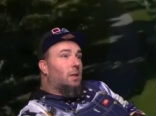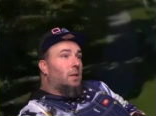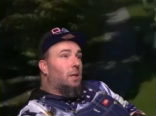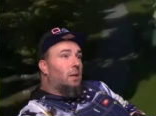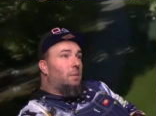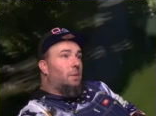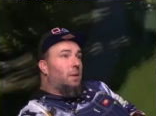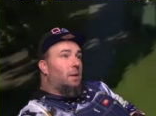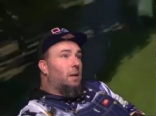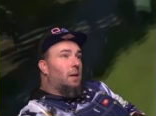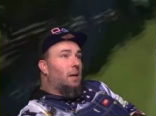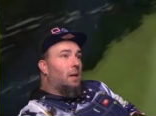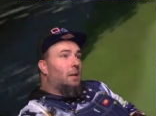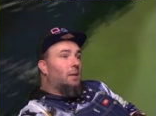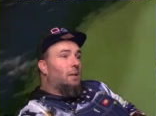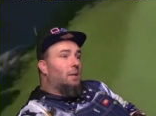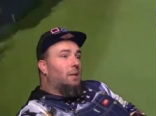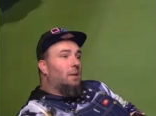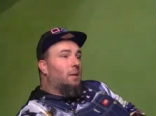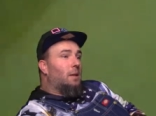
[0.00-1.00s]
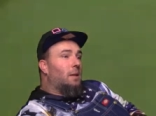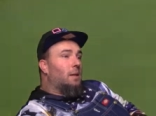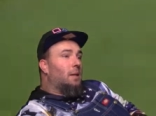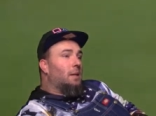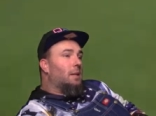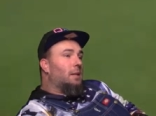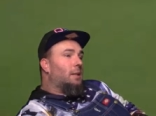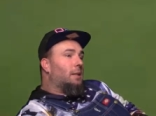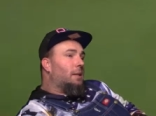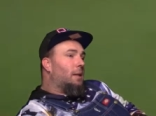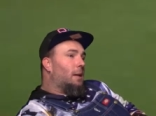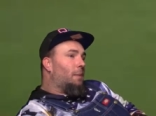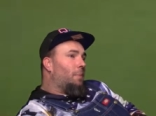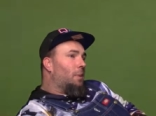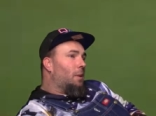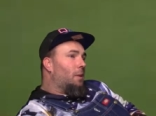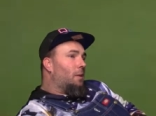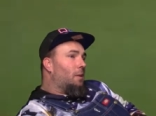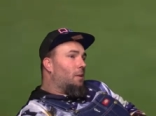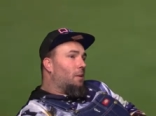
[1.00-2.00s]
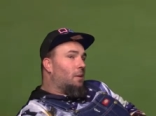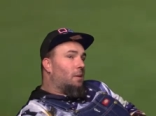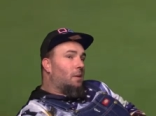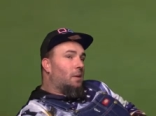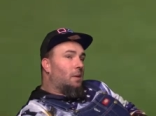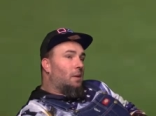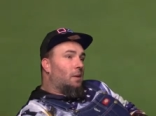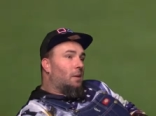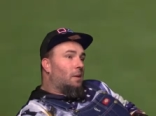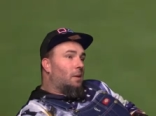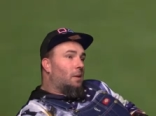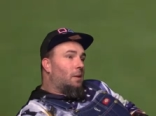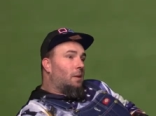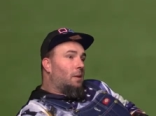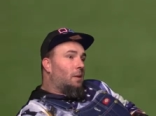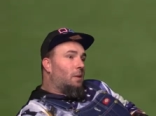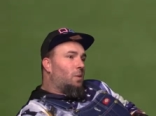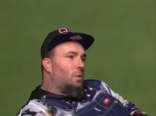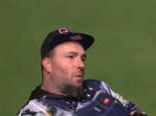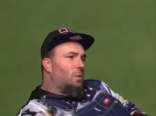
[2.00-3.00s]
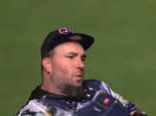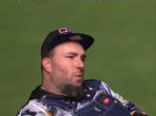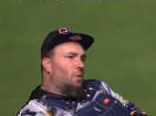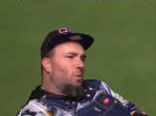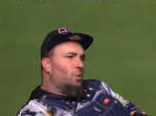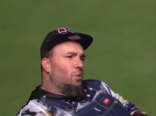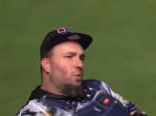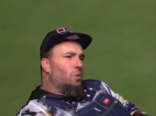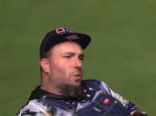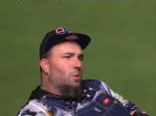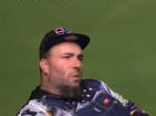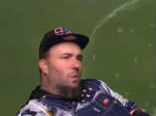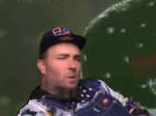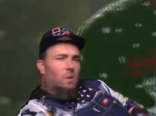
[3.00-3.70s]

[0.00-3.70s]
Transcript: keep it nice. And, Simple. Wow, what a